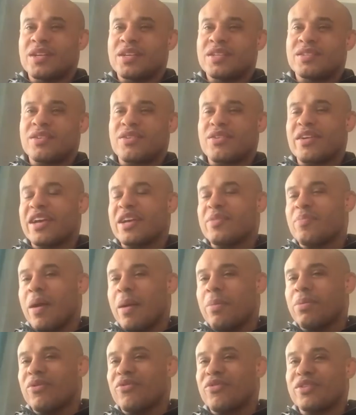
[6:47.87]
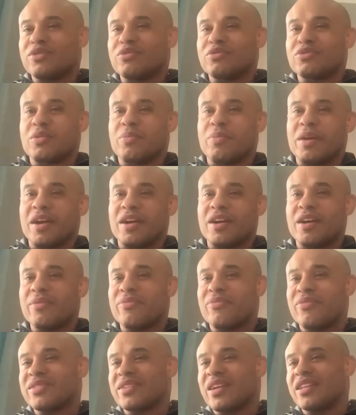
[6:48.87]
Sergei Pavlovich was the
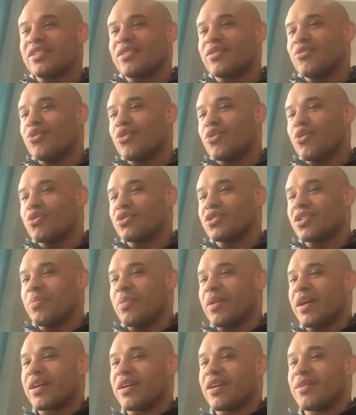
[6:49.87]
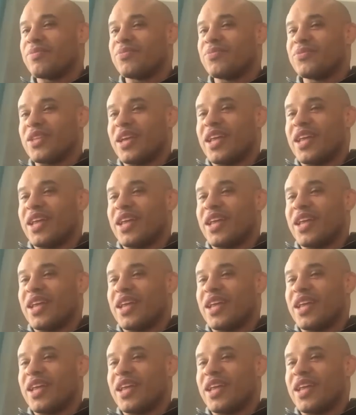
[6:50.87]
backup, Vasantin Luka was the backup.